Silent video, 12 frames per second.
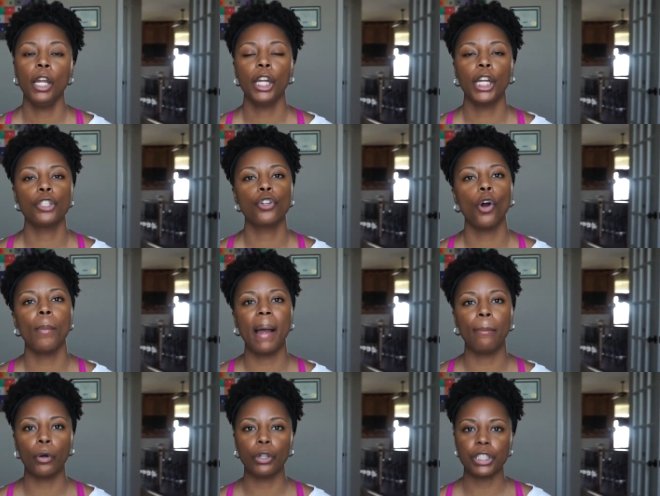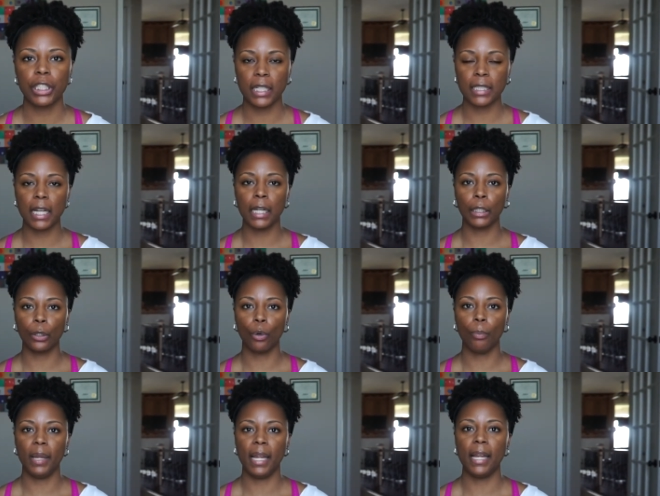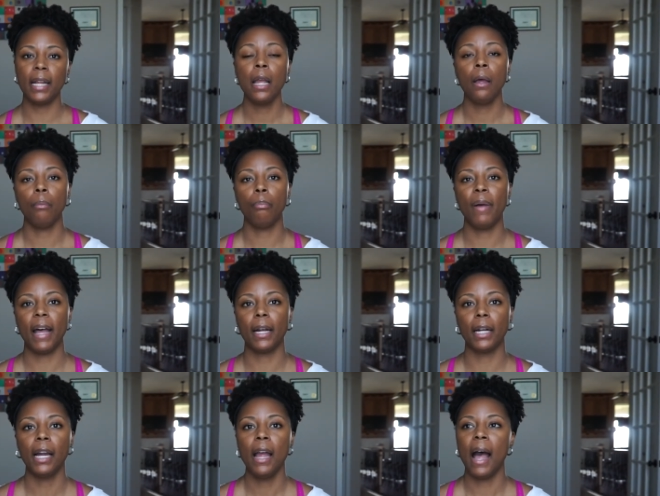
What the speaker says: control my portions a little bit better.